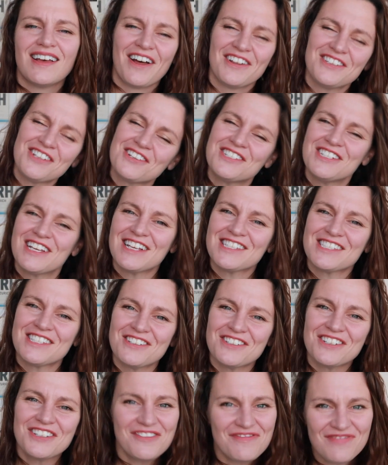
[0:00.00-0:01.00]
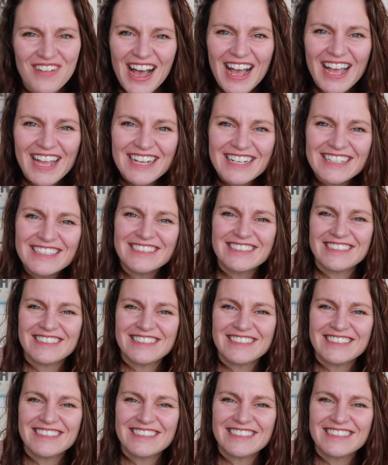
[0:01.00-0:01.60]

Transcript: I'll talk to you guys soon. Bye.